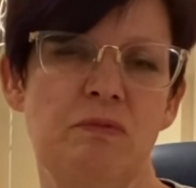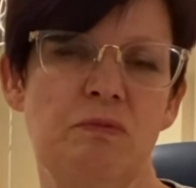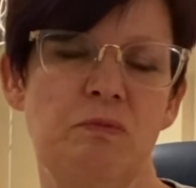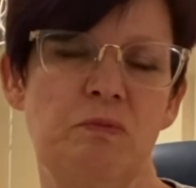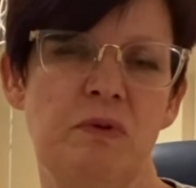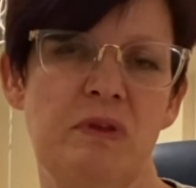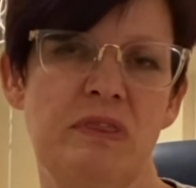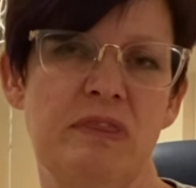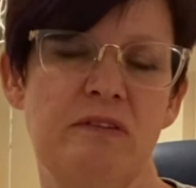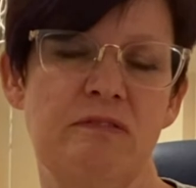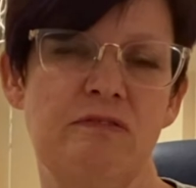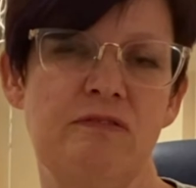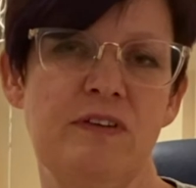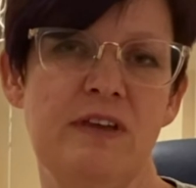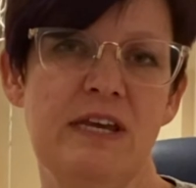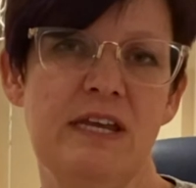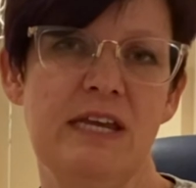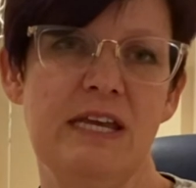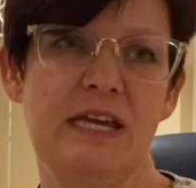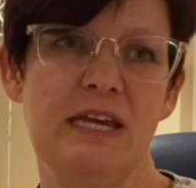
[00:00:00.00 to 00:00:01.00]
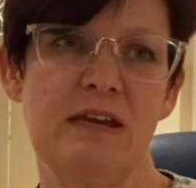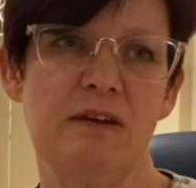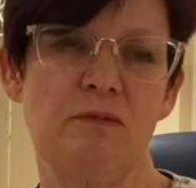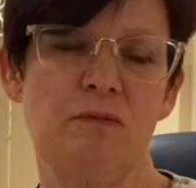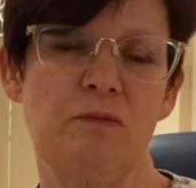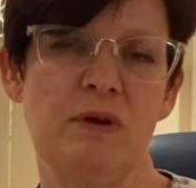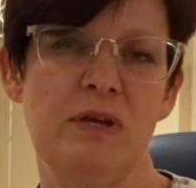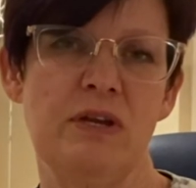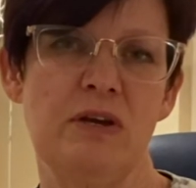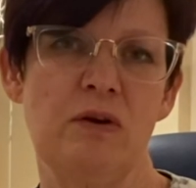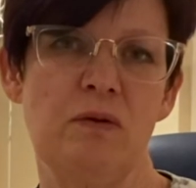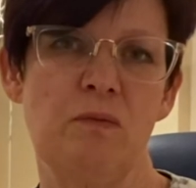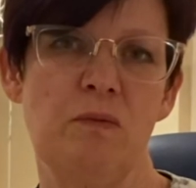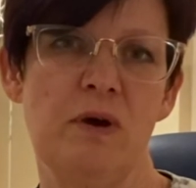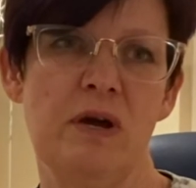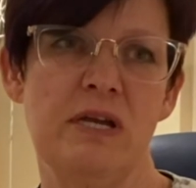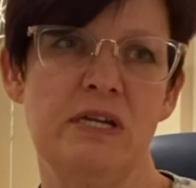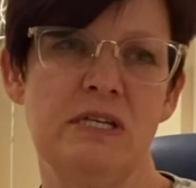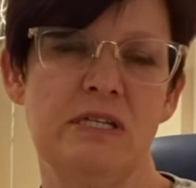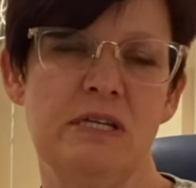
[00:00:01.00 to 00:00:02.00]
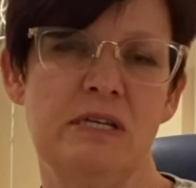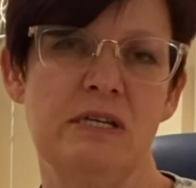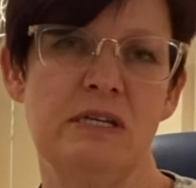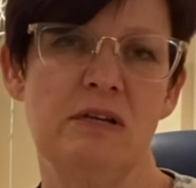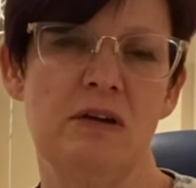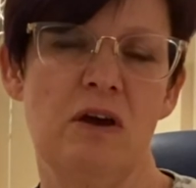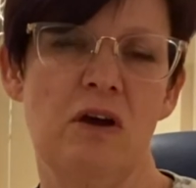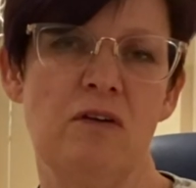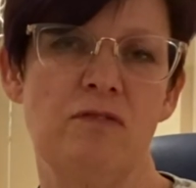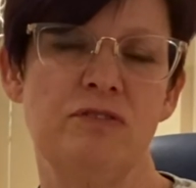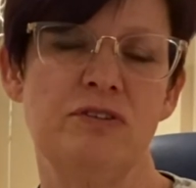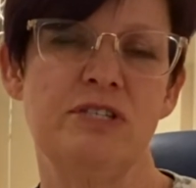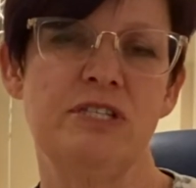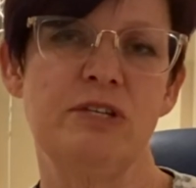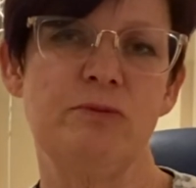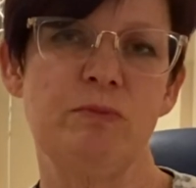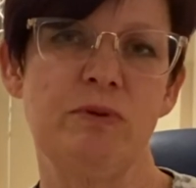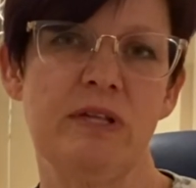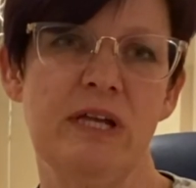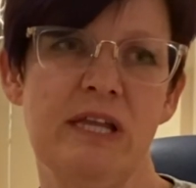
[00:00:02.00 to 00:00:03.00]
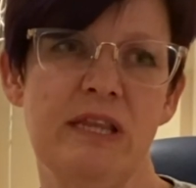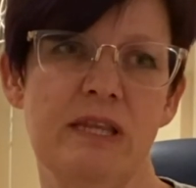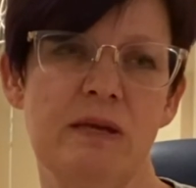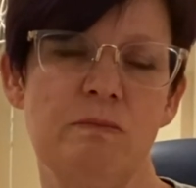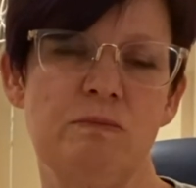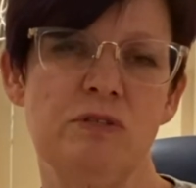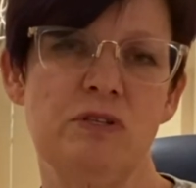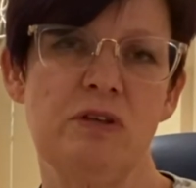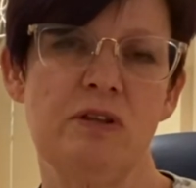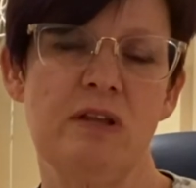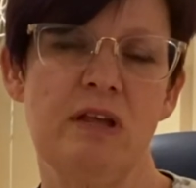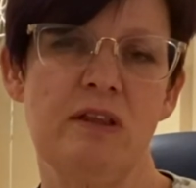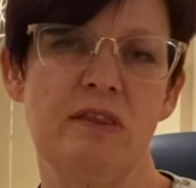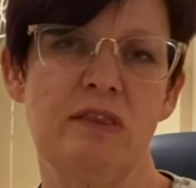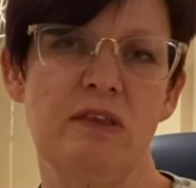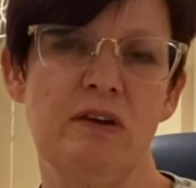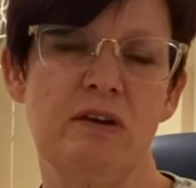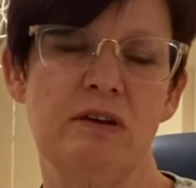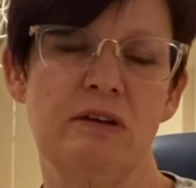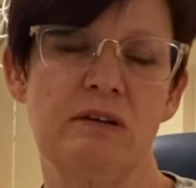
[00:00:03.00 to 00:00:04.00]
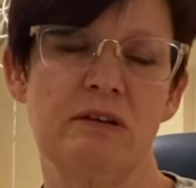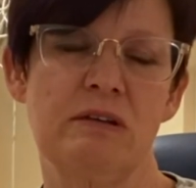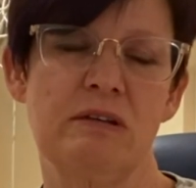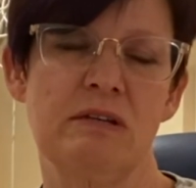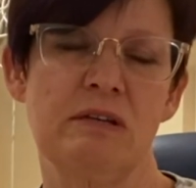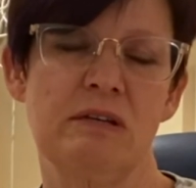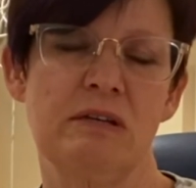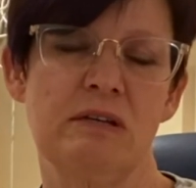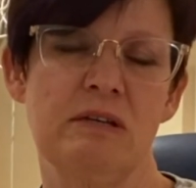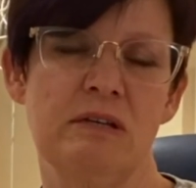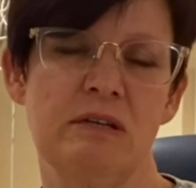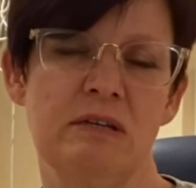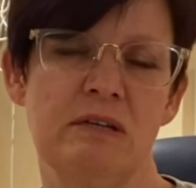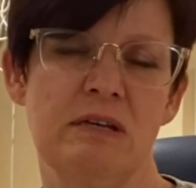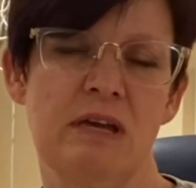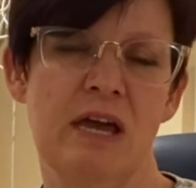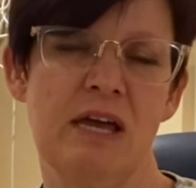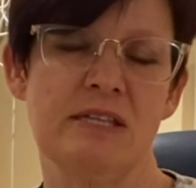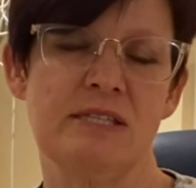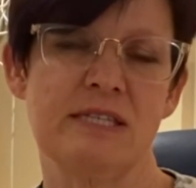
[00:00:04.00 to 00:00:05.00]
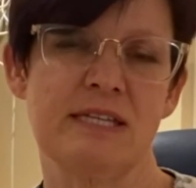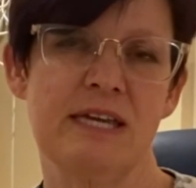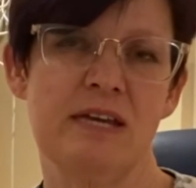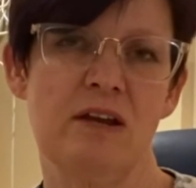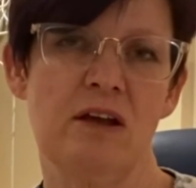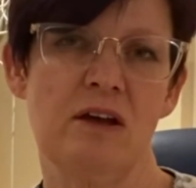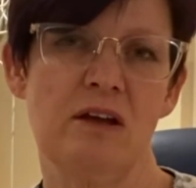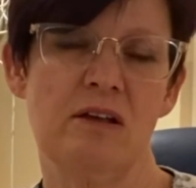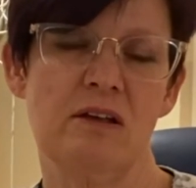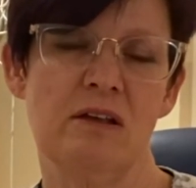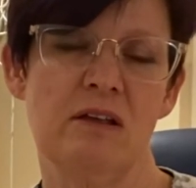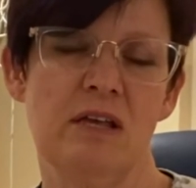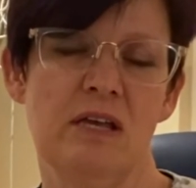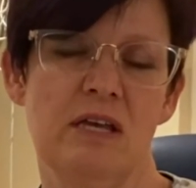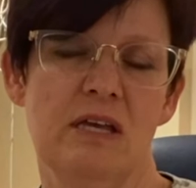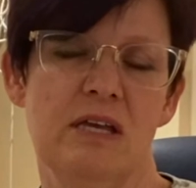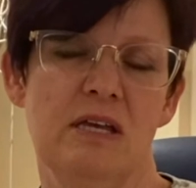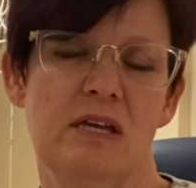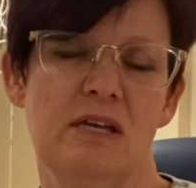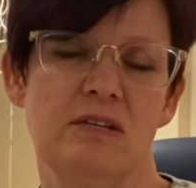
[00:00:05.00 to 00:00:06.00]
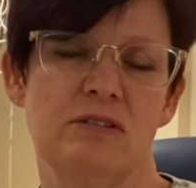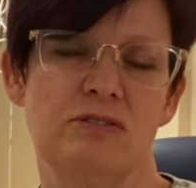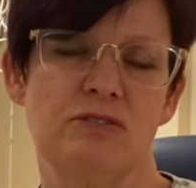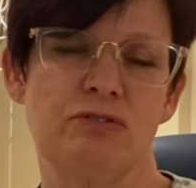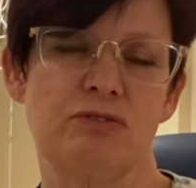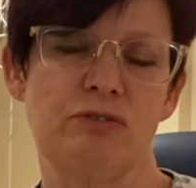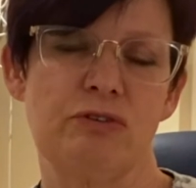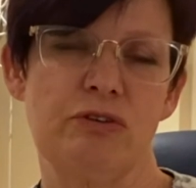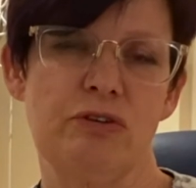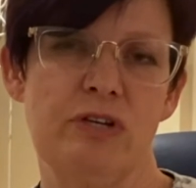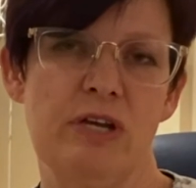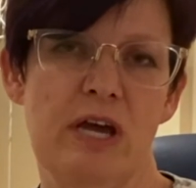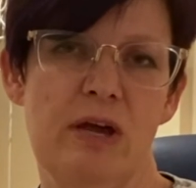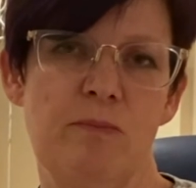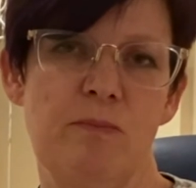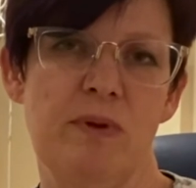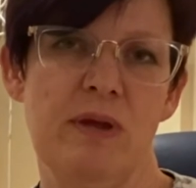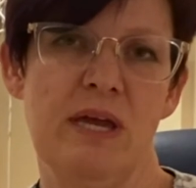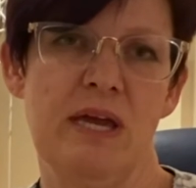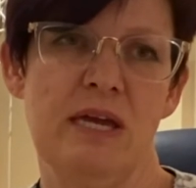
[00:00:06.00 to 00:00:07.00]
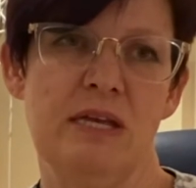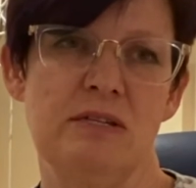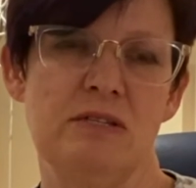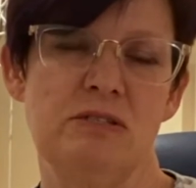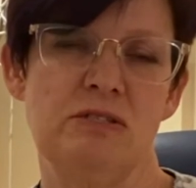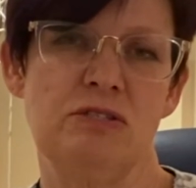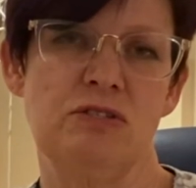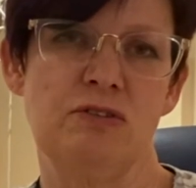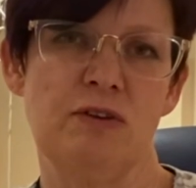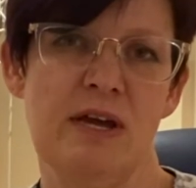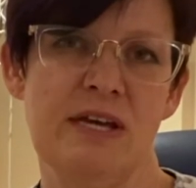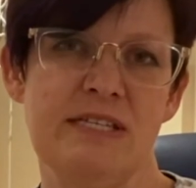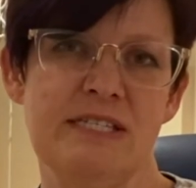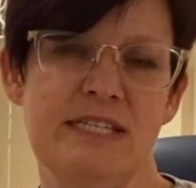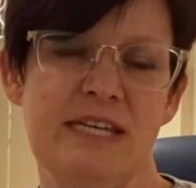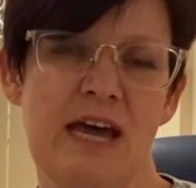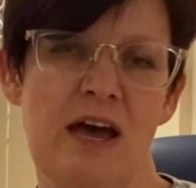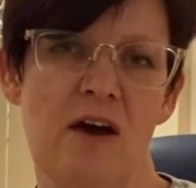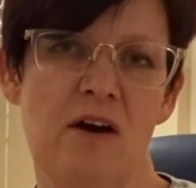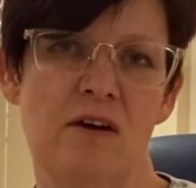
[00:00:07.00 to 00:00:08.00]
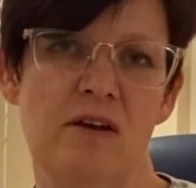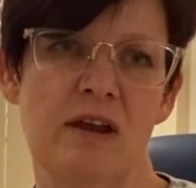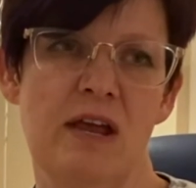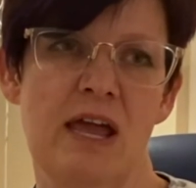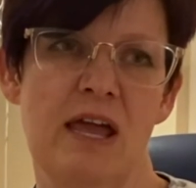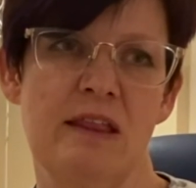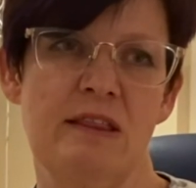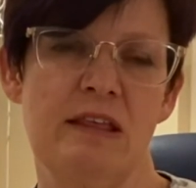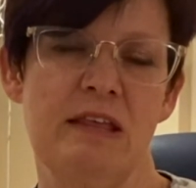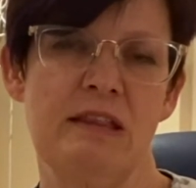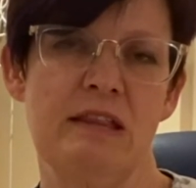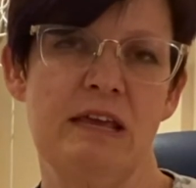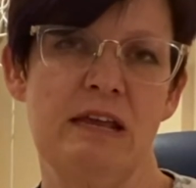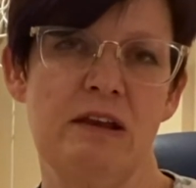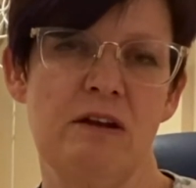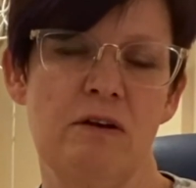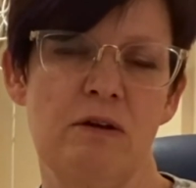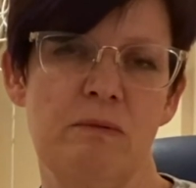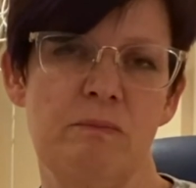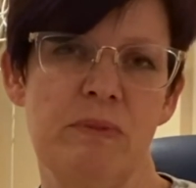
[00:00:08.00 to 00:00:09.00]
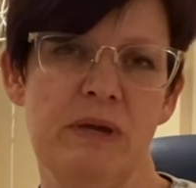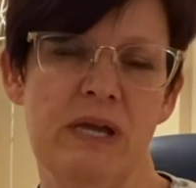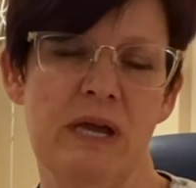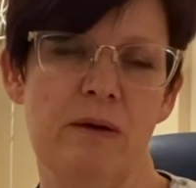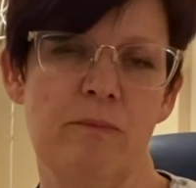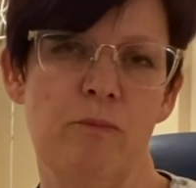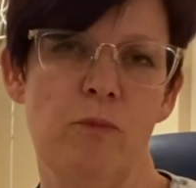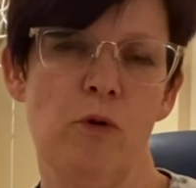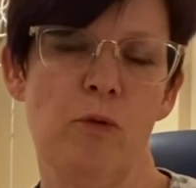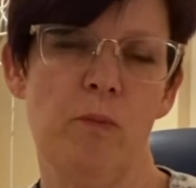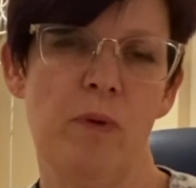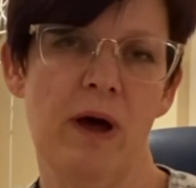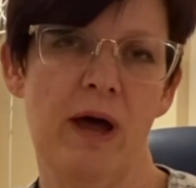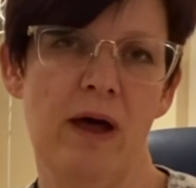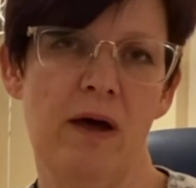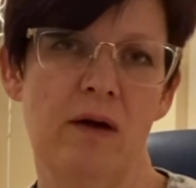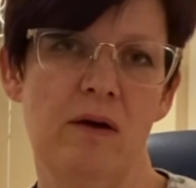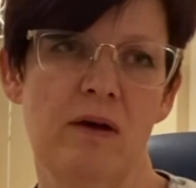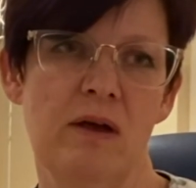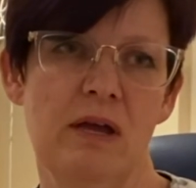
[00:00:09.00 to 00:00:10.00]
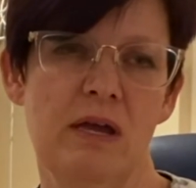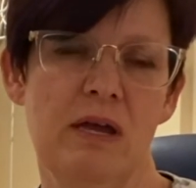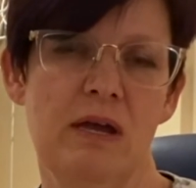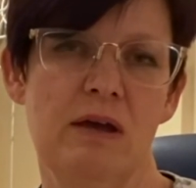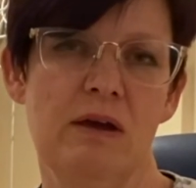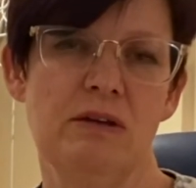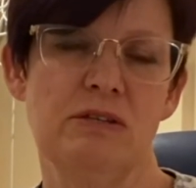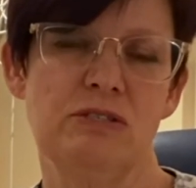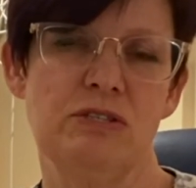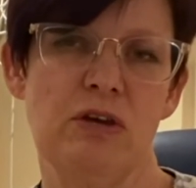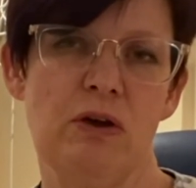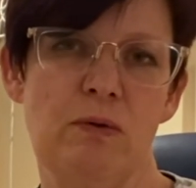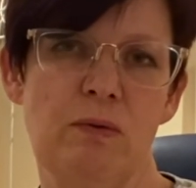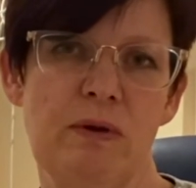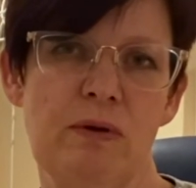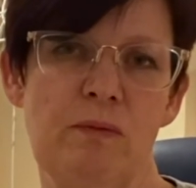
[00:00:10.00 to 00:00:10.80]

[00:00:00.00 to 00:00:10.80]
with the feeding, we don't want to overstimulate them so that their guts get all screwed up and stressed out and then they don't become mobile. So we